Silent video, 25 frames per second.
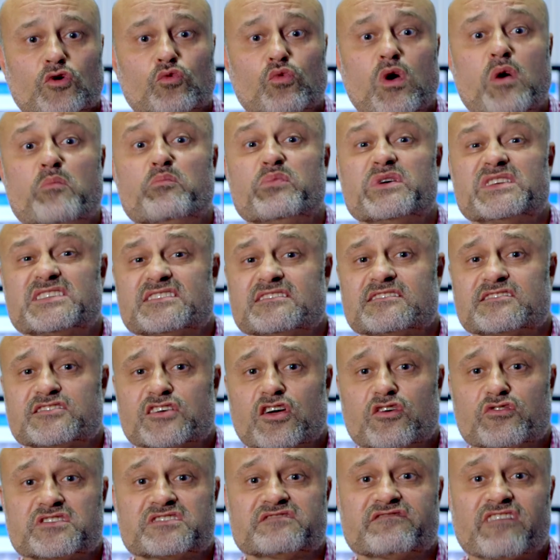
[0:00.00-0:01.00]
When business
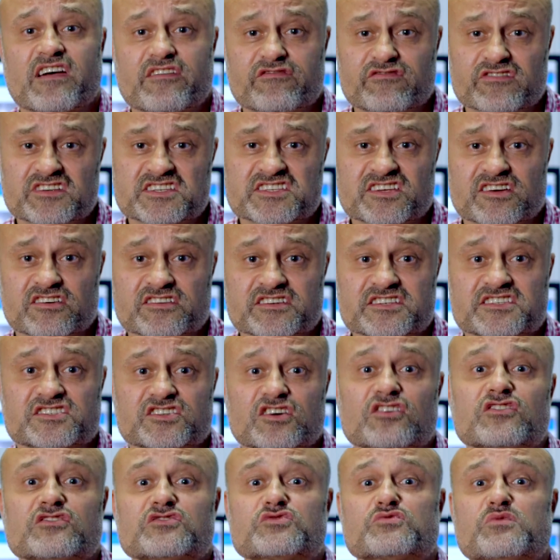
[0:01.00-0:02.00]
owners of every size
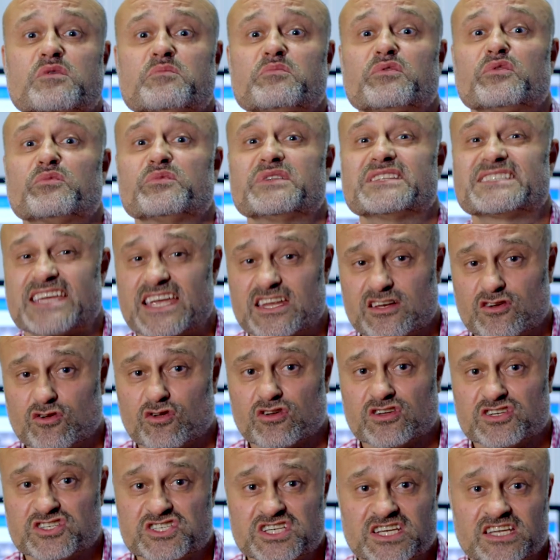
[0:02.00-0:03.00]
start to implement
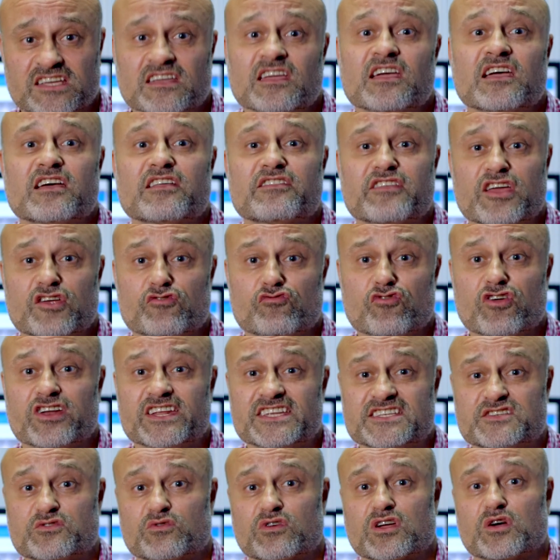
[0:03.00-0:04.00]
technology, they run
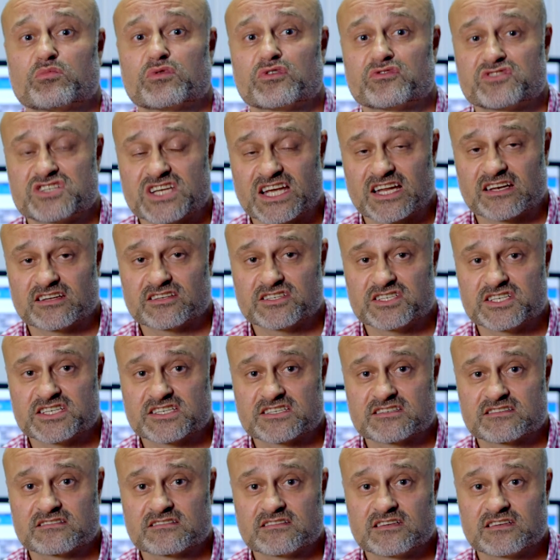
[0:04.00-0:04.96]
into a couple of challenges.